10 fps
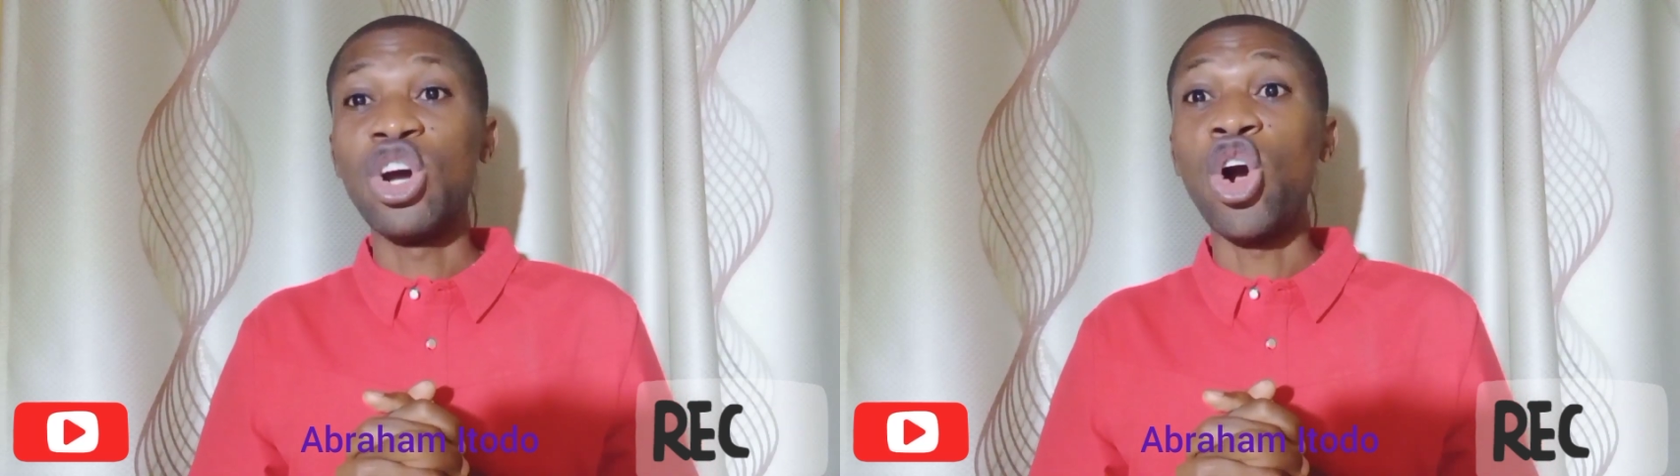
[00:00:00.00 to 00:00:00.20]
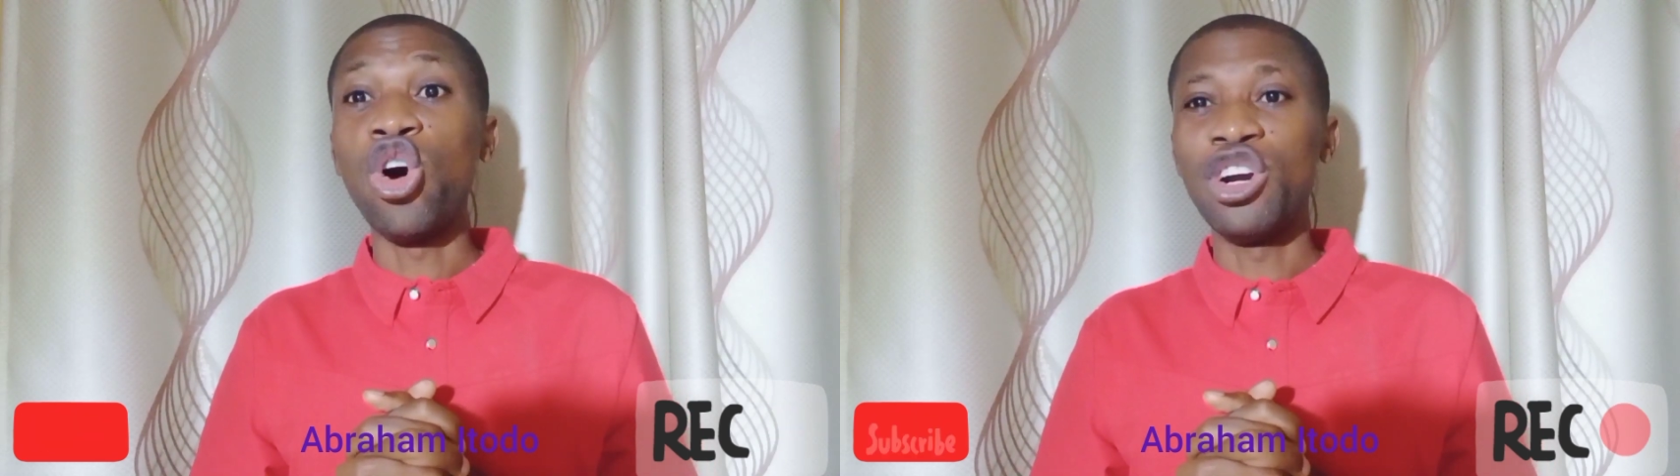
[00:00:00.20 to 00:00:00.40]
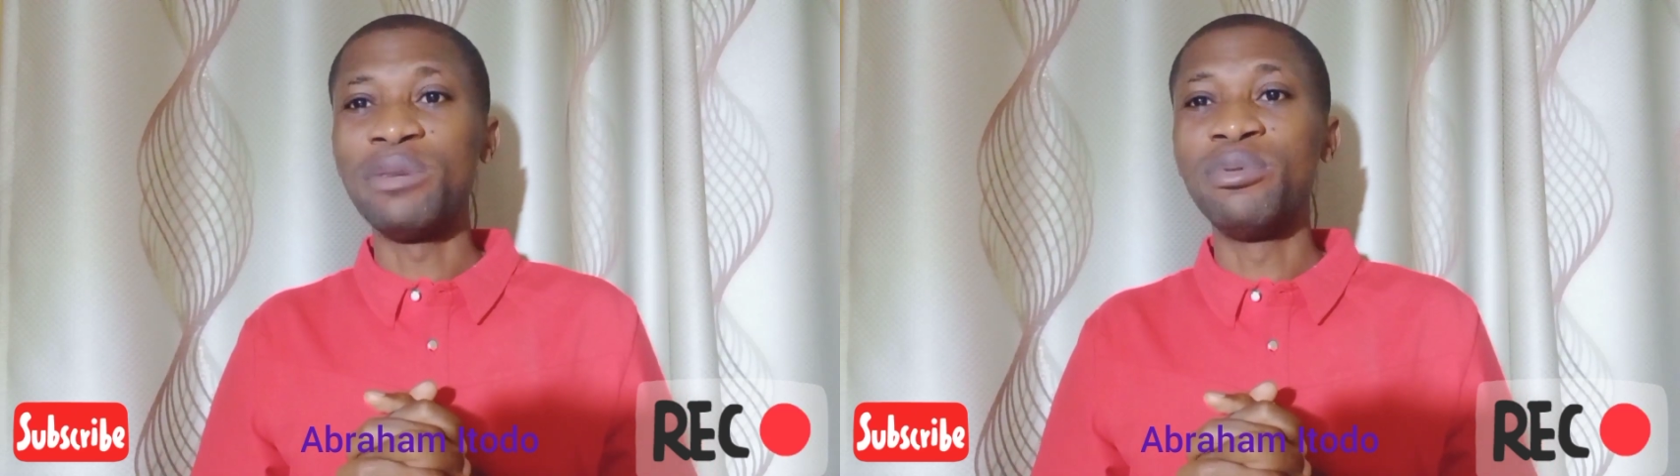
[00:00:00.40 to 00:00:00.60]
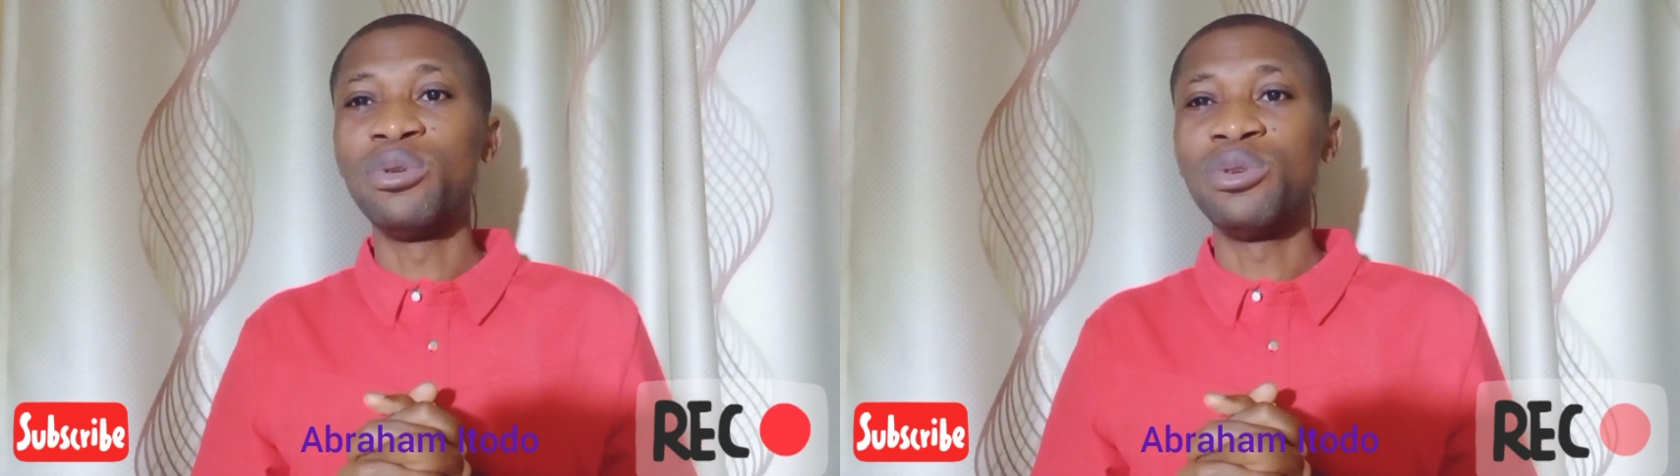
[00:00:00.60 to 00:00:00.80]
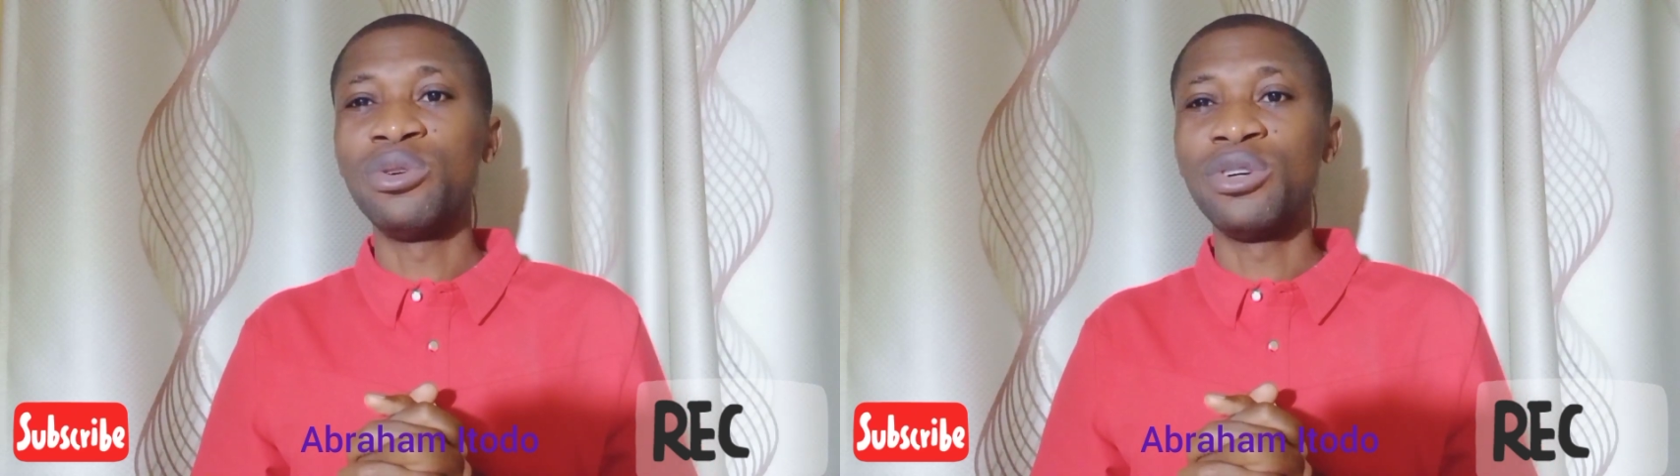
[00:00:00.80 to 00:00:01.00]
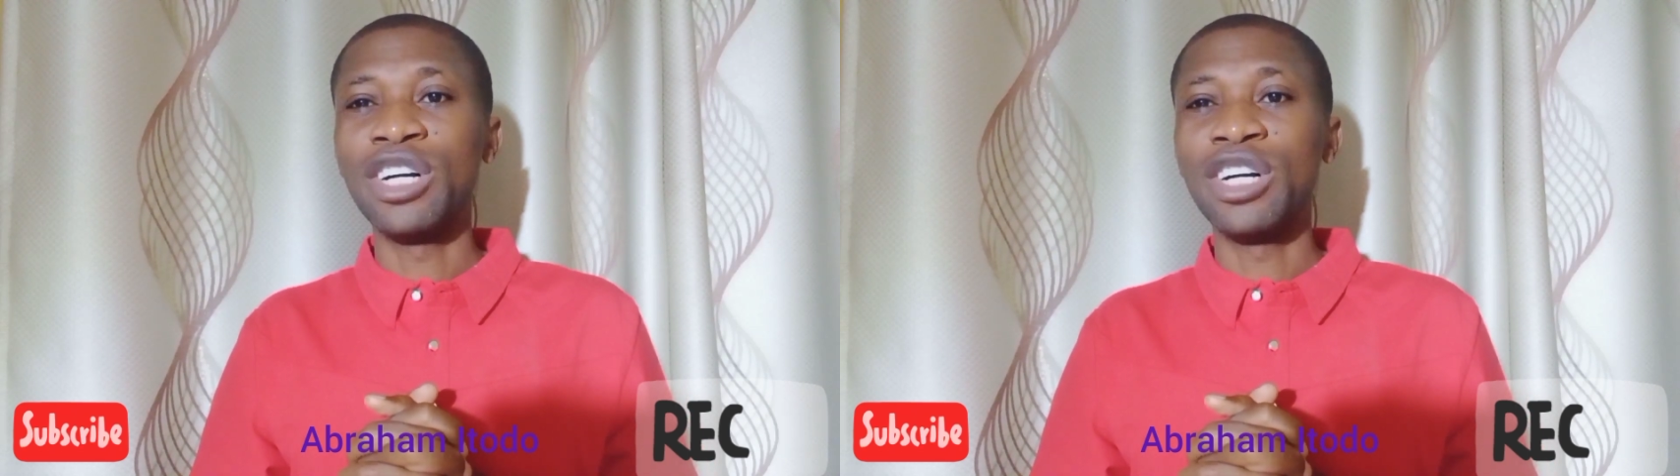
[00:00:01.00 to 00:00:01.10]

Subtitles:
gullible,